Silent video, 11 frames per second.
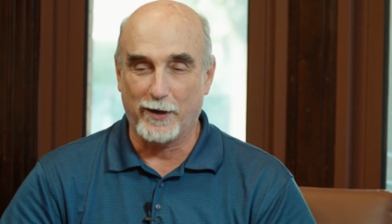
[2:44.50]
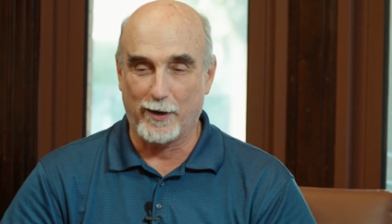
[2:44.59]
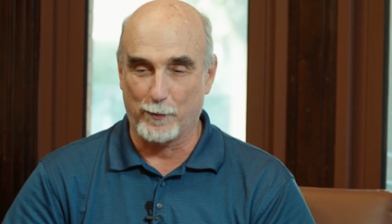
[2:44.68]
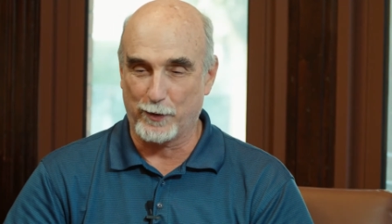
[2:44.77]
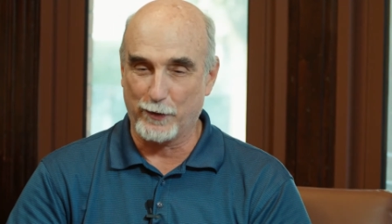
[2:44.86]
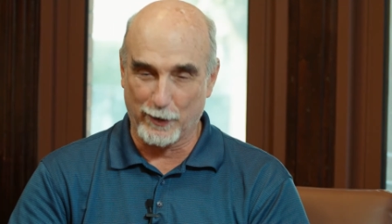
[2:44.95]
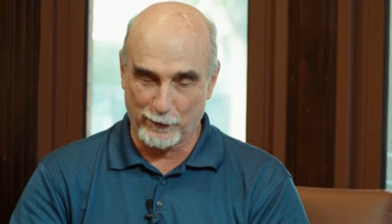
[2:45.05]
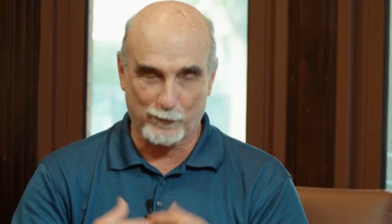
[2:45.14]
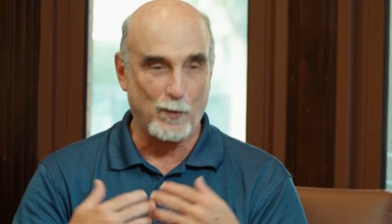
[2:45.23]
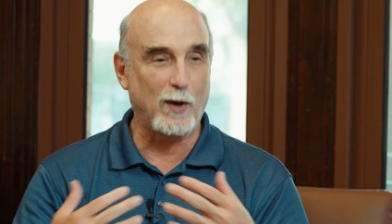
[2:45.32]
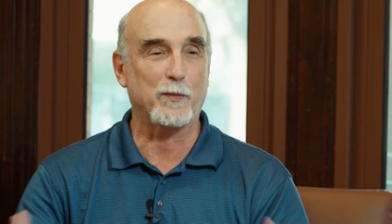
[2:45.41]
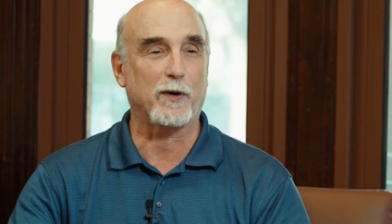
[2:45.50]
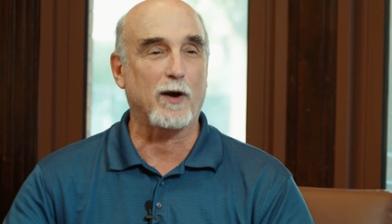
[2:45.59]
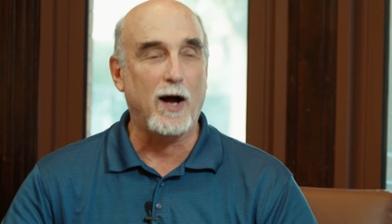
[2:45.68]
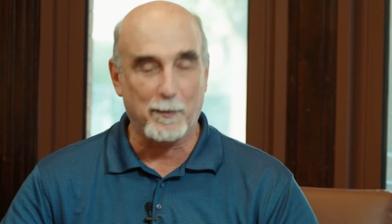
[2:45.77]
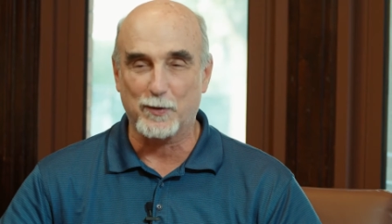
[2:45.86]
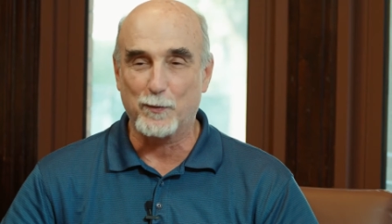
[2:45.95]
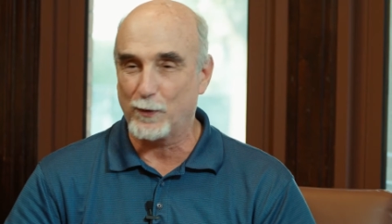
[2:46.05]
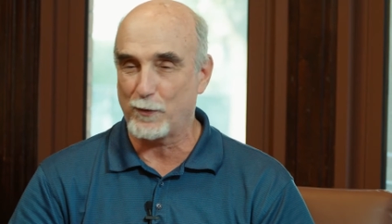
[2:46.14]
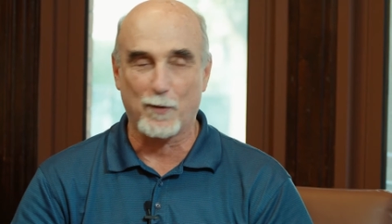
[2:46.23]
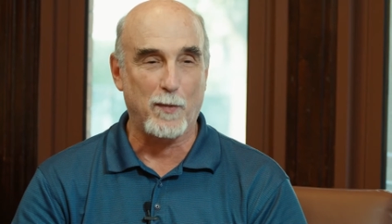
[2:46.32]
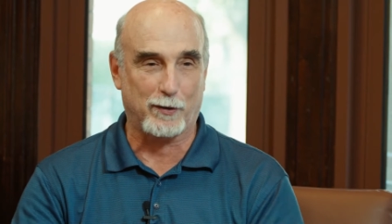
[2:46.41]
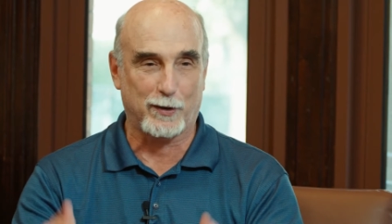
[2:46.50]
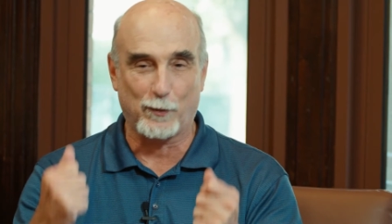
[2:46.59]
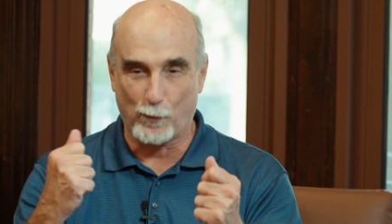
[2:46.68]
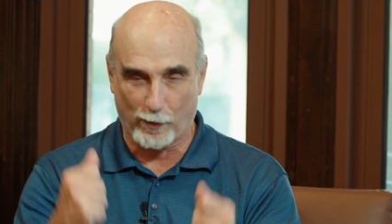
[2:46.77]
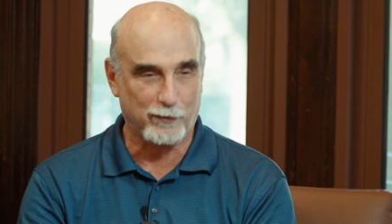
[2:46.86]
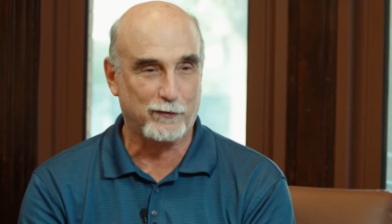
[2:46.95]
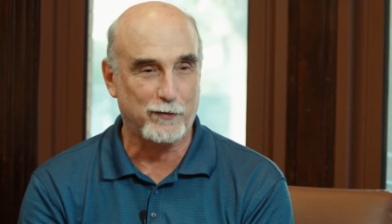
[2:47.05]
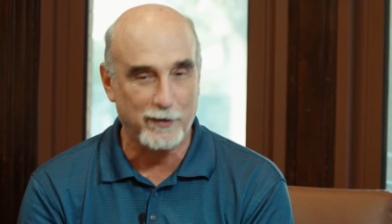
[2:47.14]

that everything is welfare optimal, the market works,